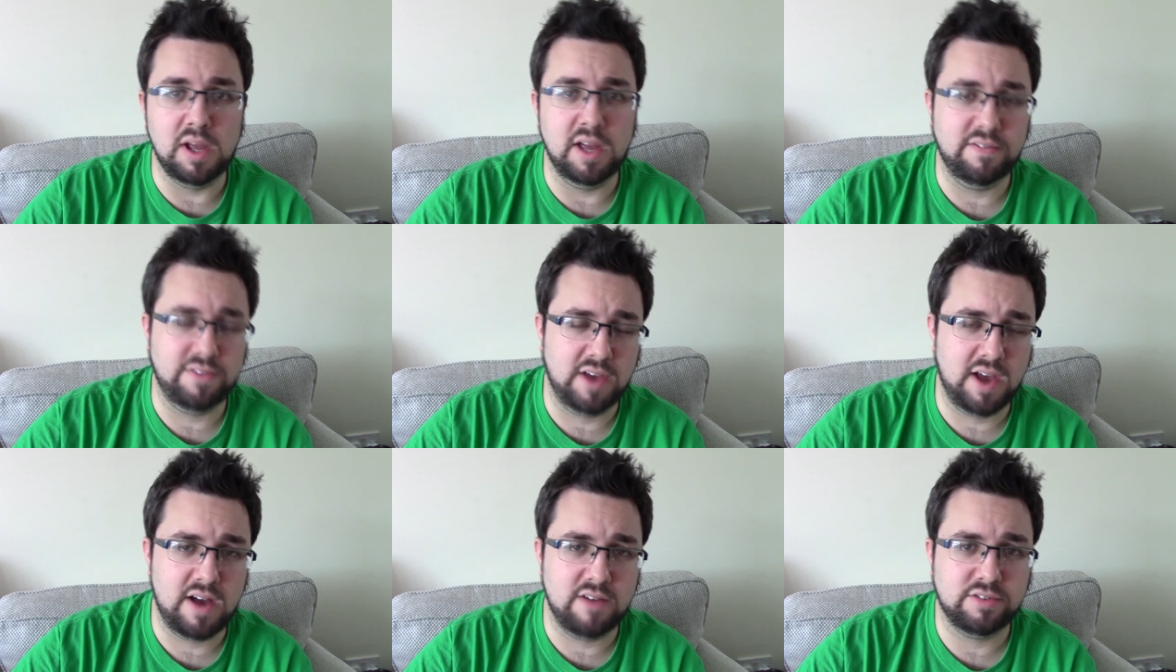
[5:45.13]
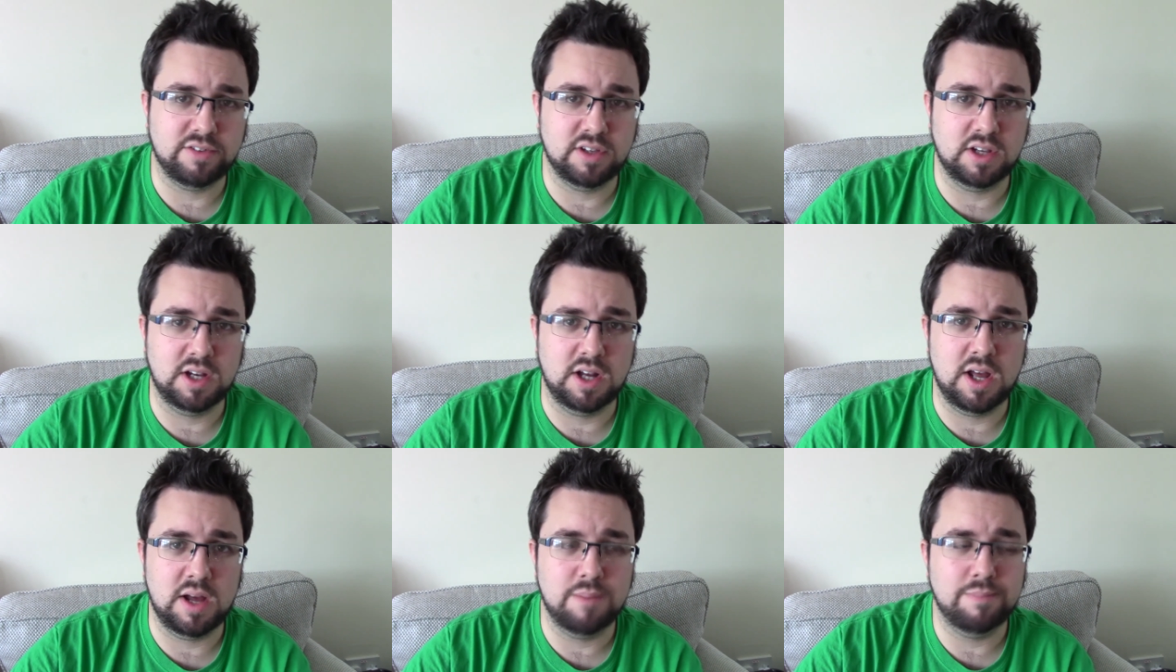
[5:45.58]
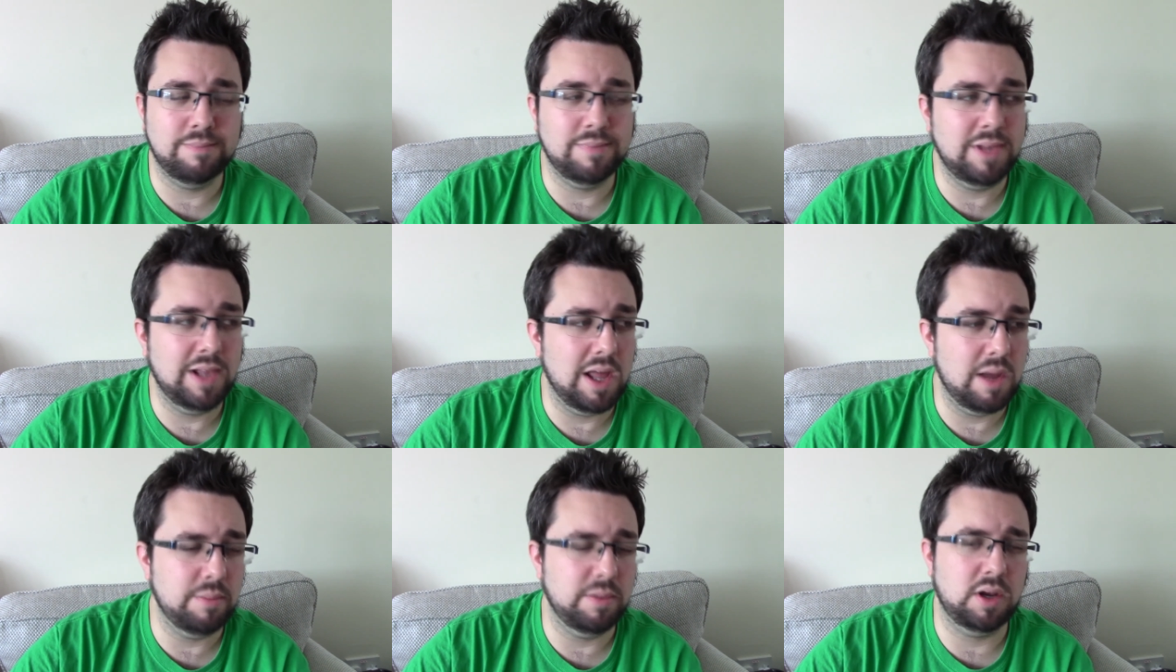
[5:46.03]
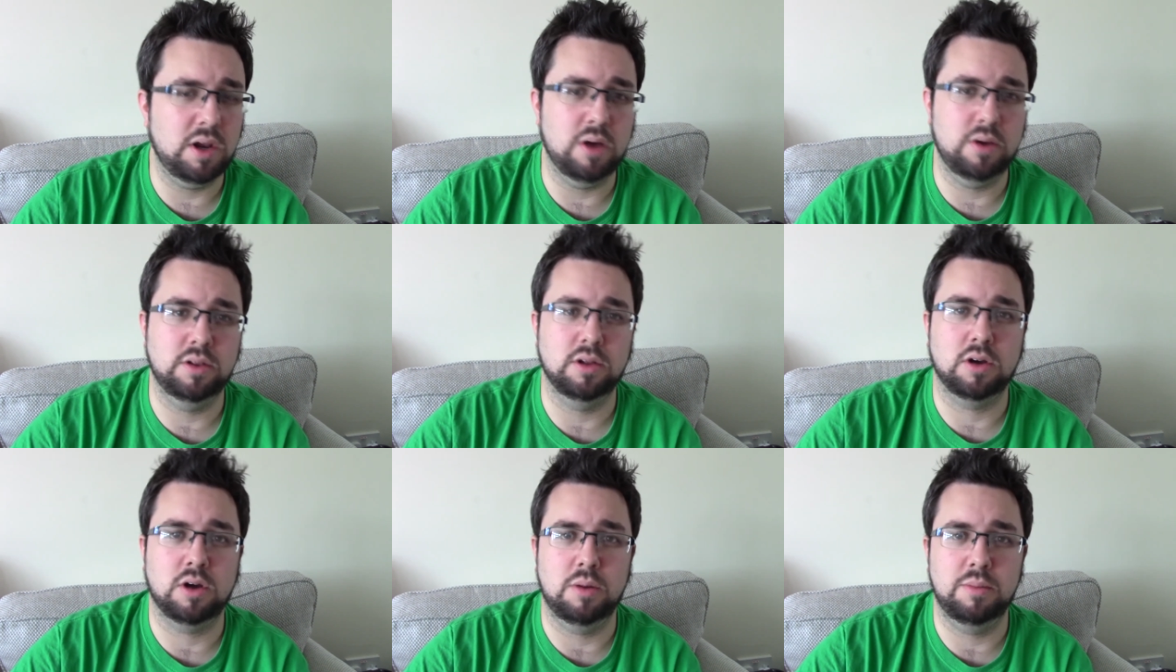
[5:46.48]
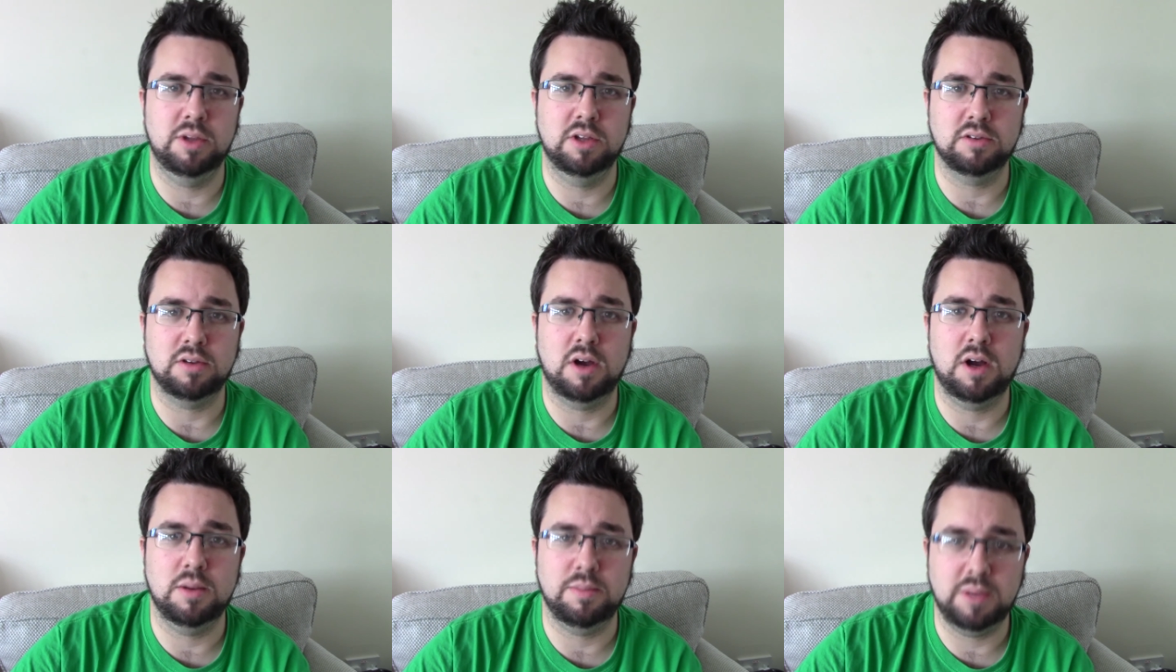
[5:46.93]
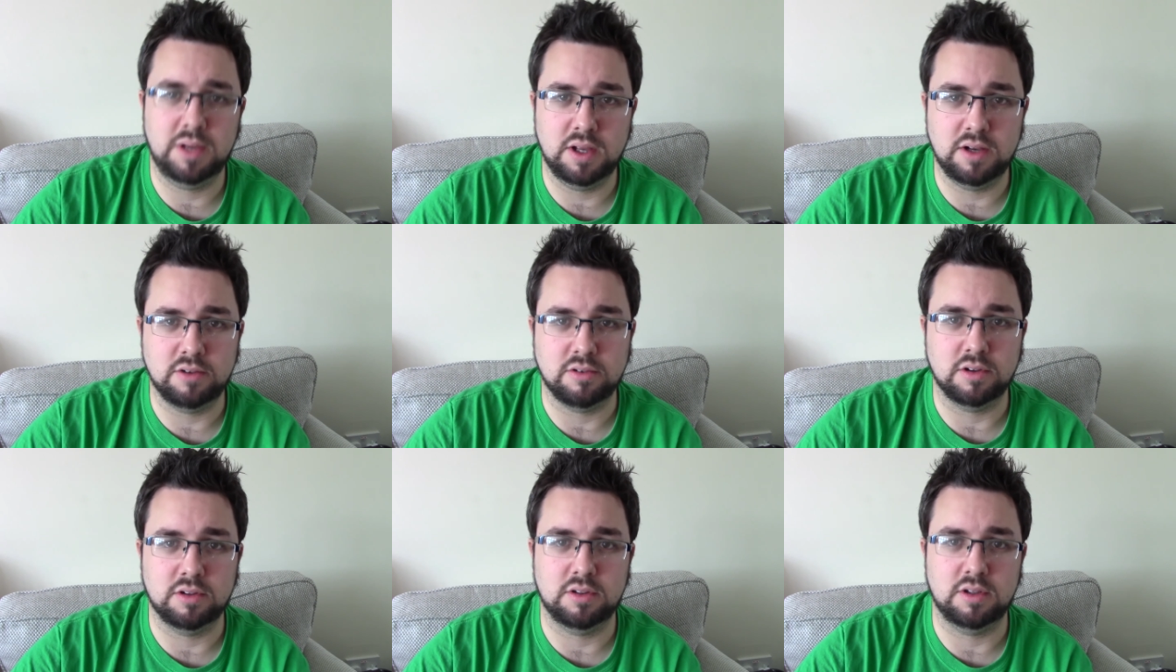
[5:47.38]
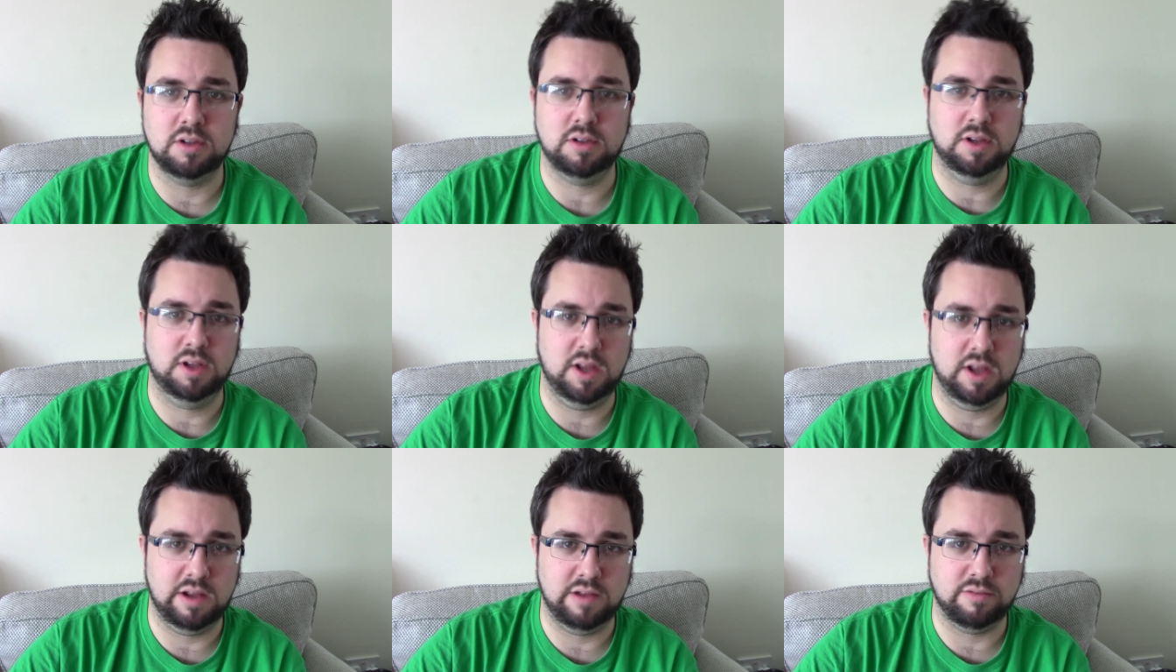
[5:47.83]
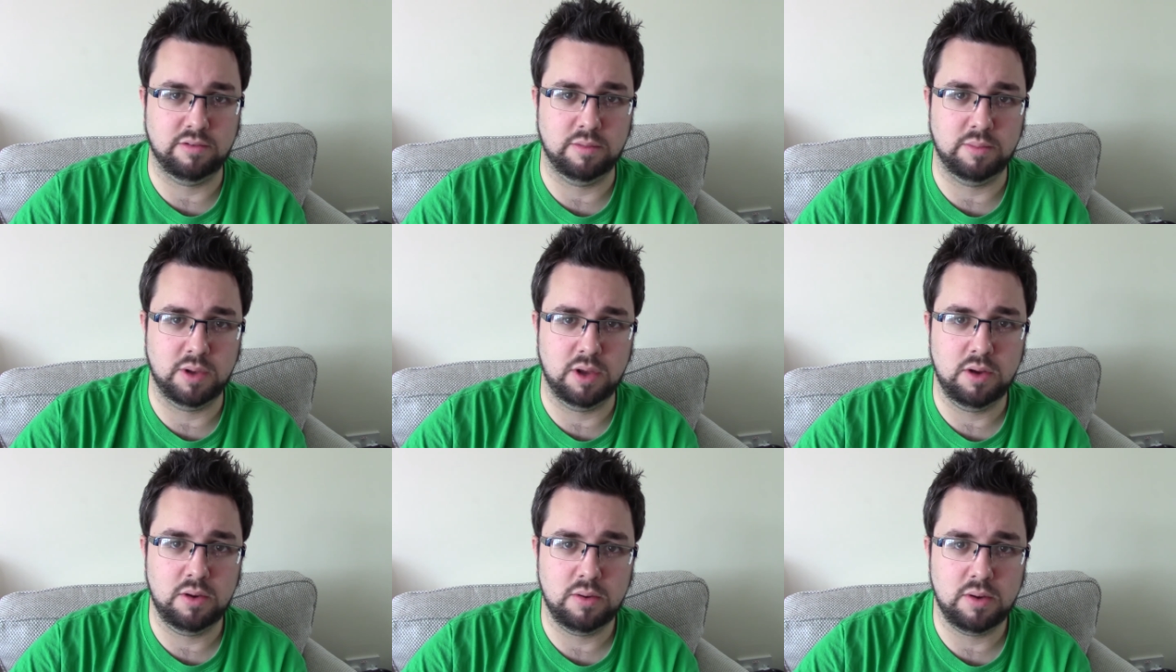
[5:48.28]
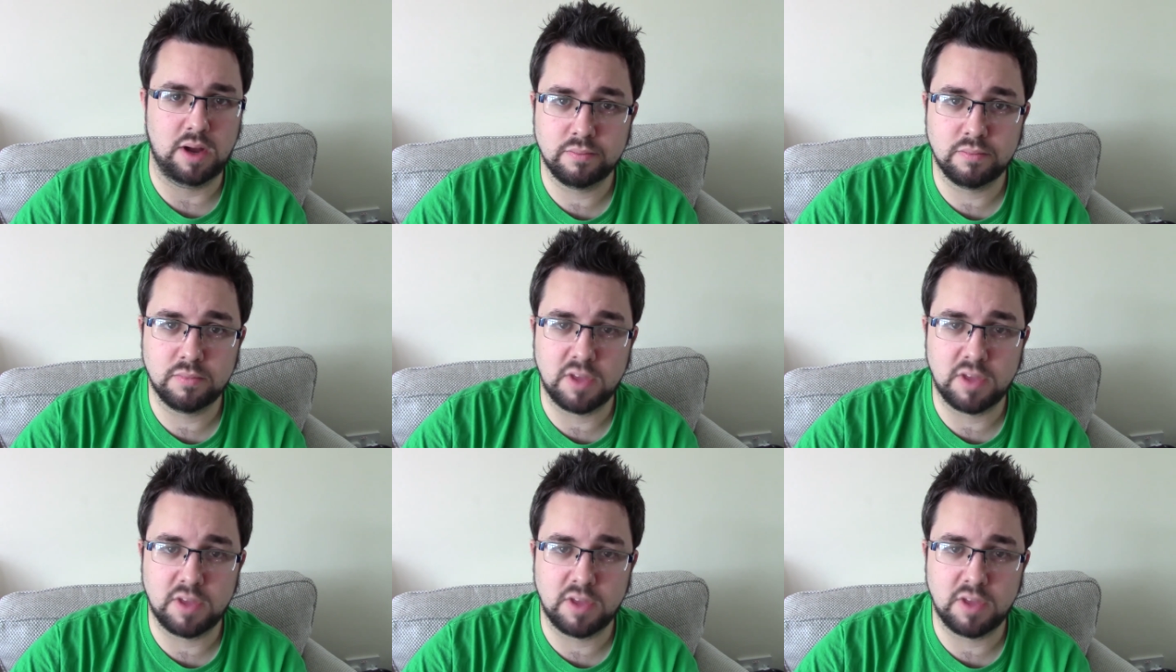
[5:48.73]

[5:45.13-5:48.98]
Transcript: If you have seen it, let me know in the comments. I'd be interested to hear from you.